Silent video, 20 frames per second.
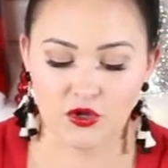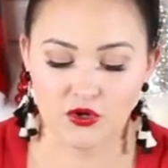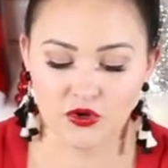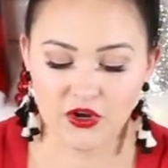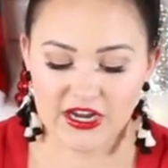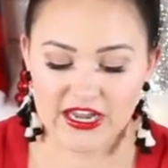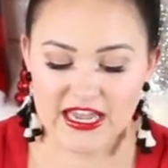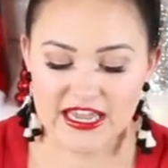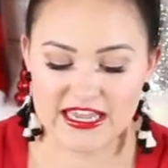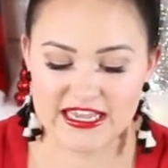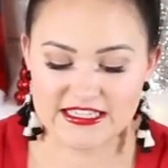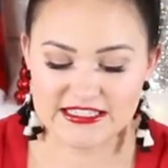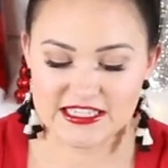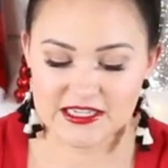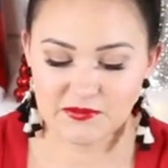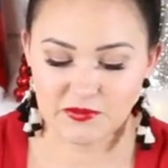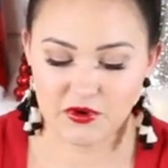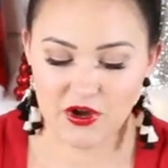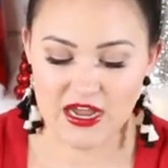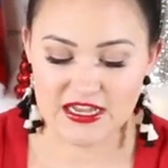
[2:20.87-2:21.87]
Cricut
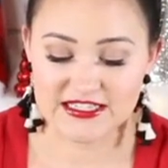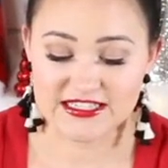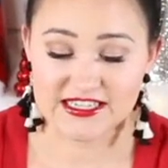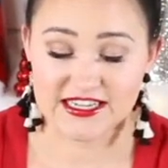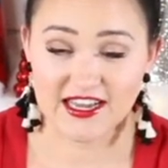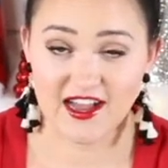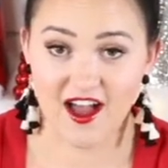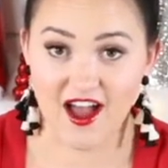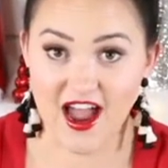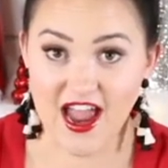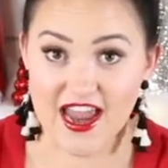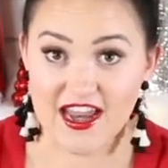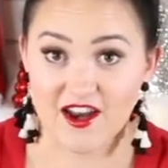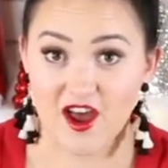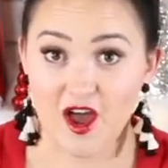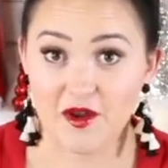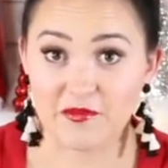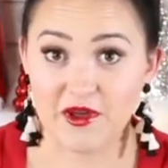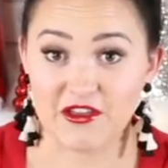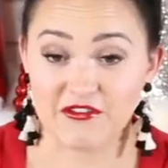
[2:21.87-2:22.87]
Easy Press
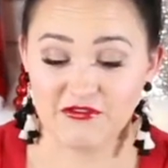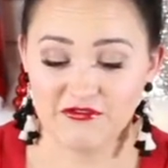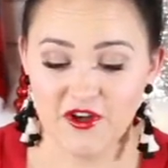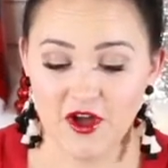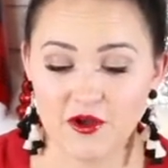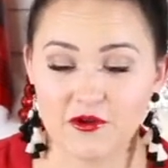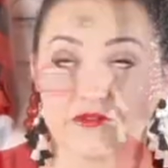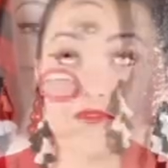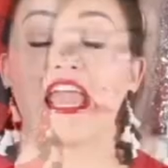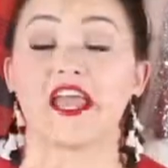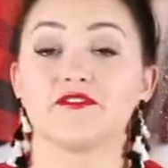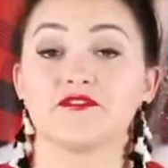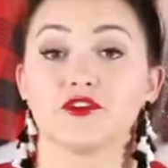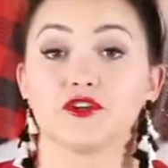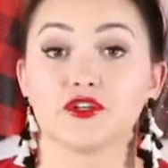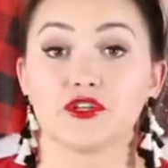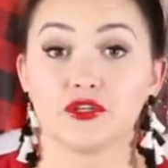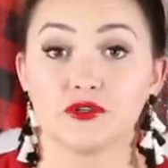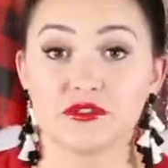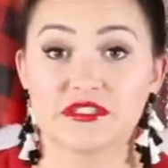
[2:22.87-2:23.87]
guide on my phone. If
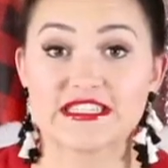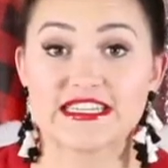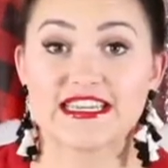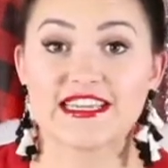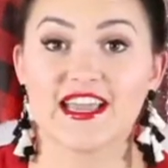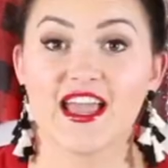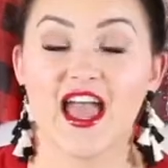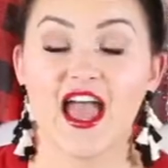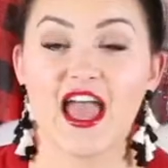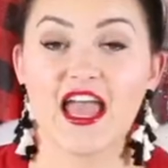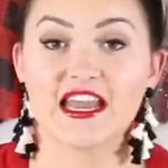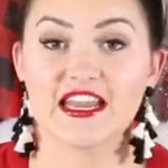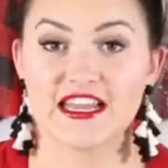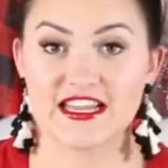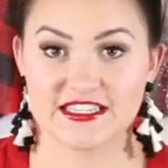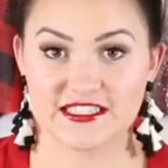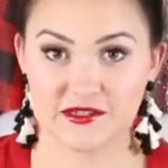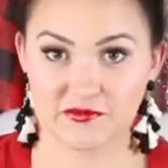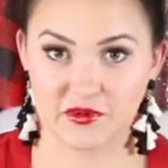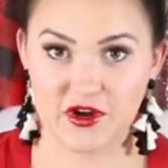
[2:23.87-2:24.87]
you're using an
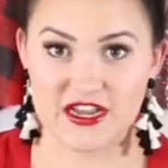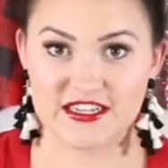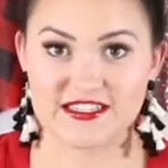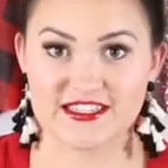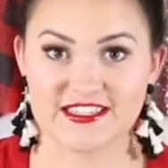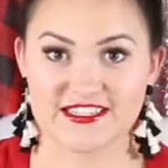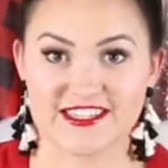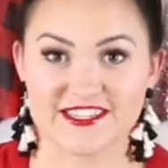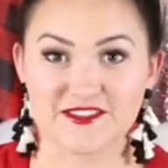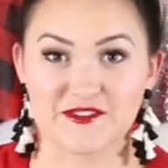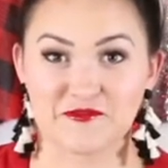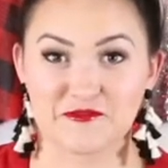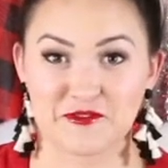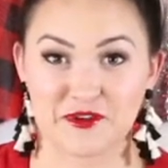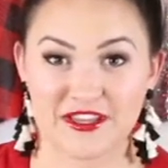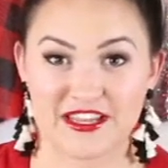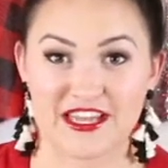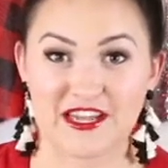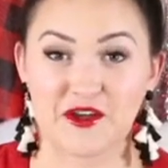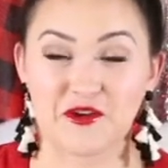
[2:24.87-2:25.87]
Easy Press, this is a
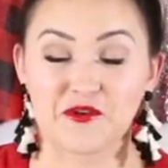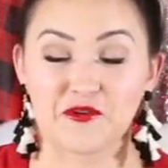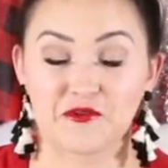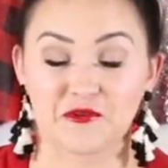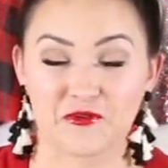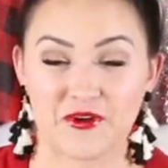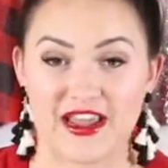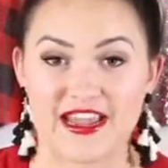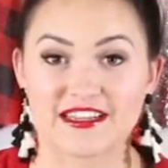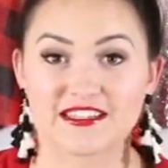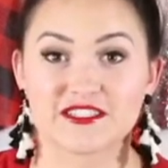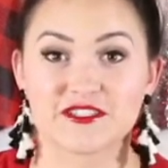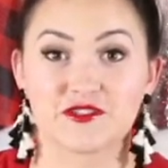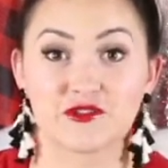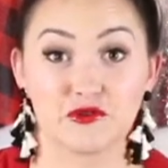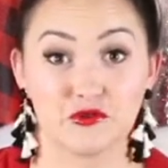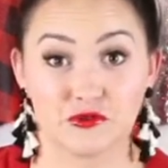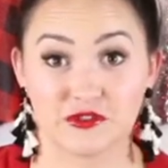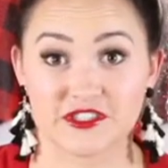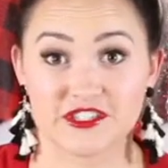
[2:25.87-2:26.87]
really great
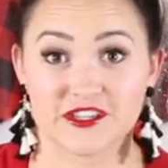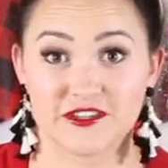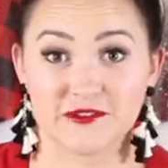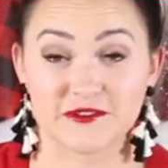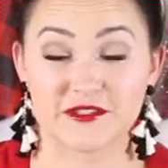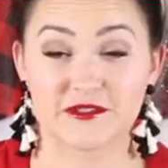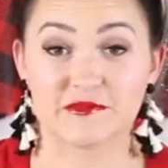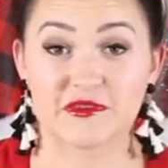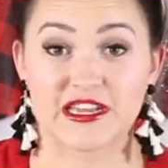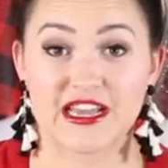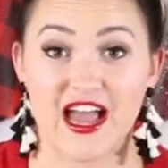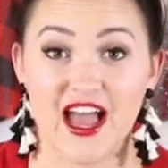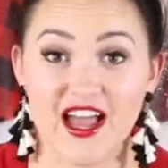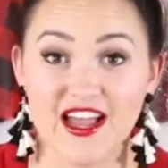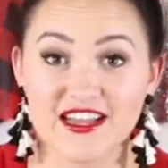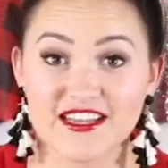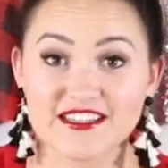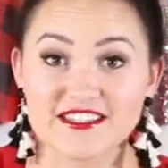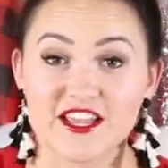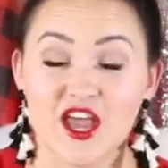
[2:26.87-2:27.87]
tool to use
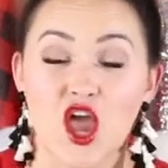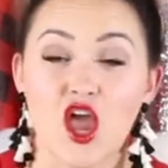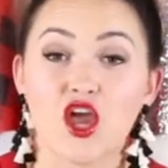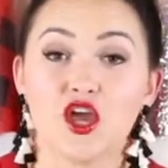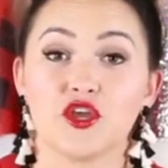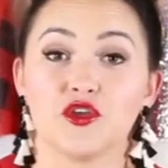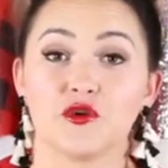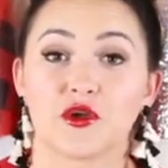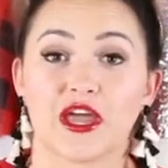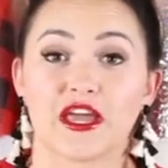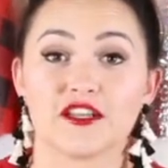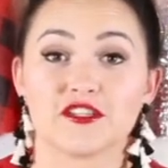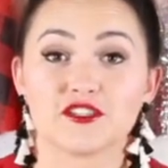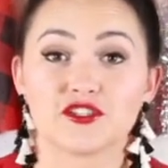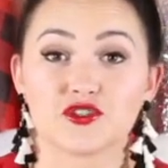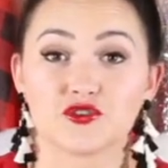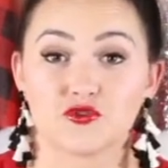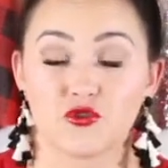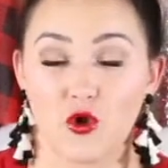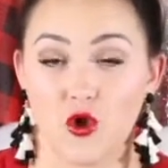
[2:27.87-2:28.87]
because you can
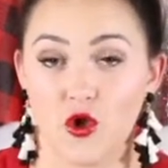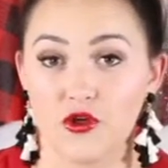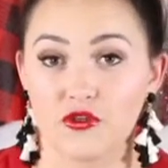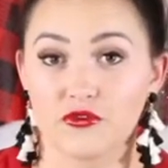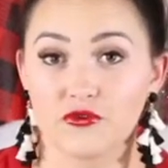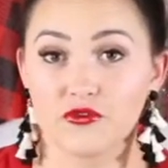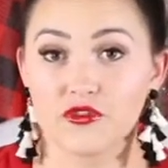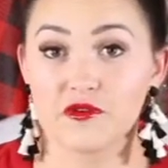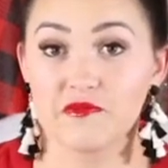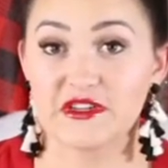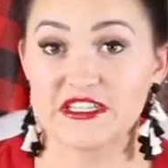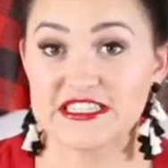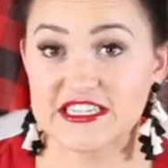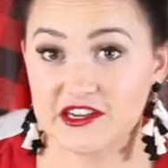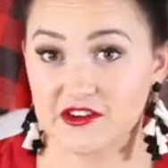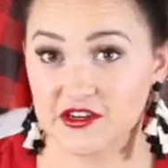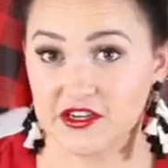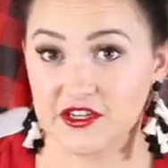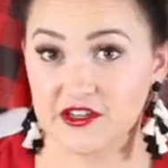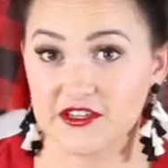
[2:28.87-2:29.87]
scroll through the
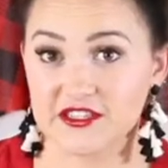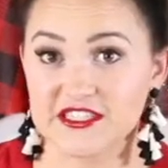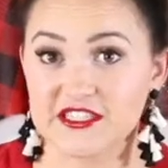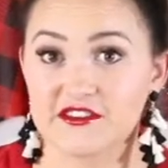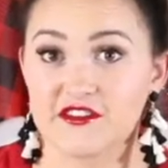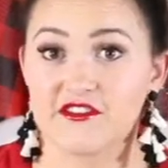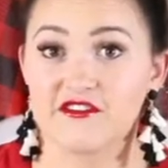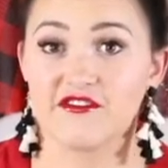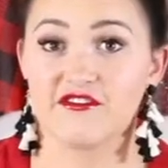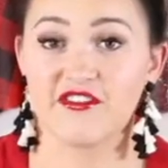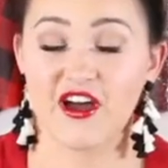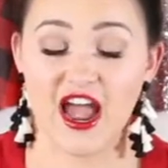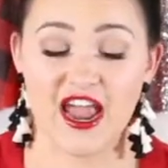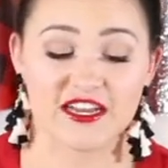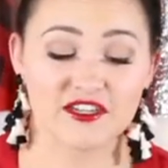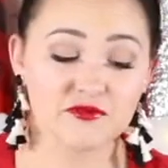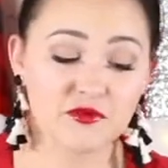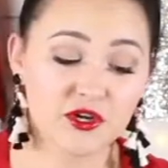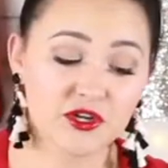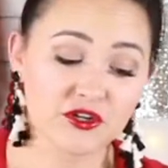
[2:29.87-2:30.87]
materials,
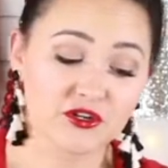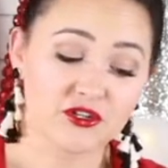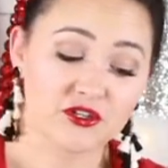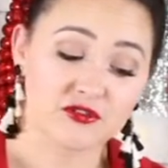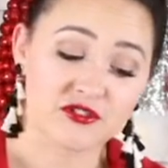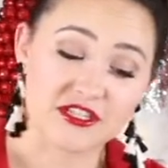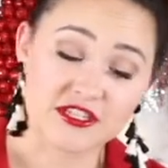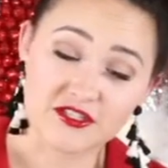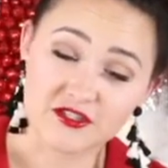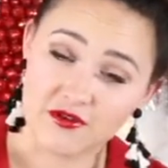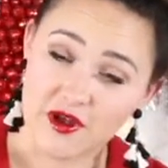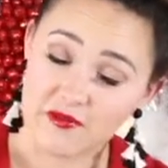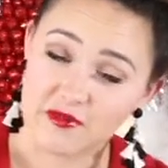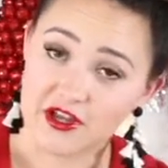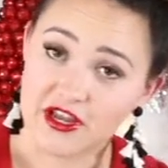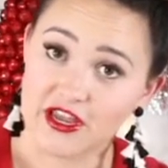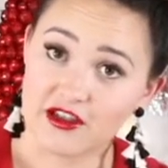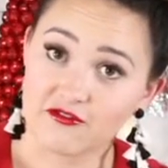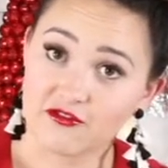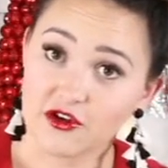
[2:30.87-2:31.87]
find what you're using. So I'm
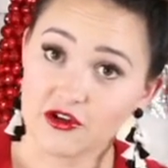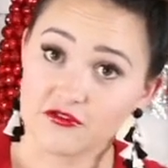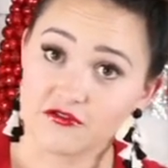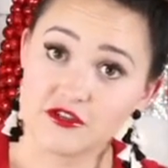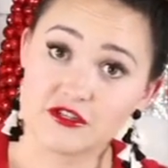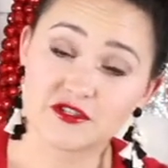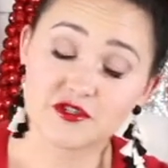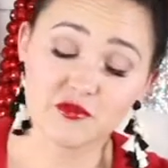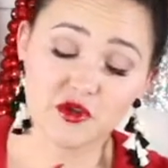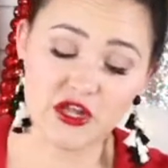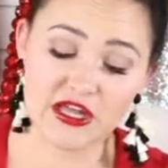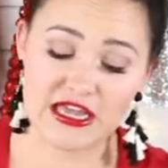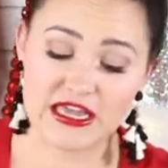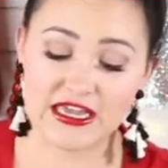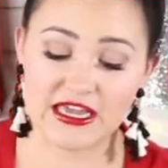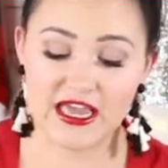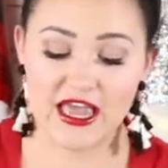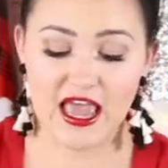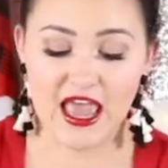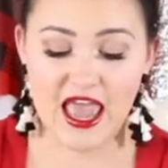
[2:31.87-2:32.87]
looking for Infusible
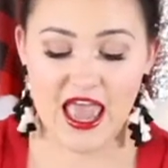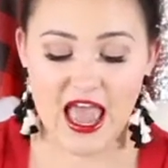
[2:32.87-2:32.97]
ink,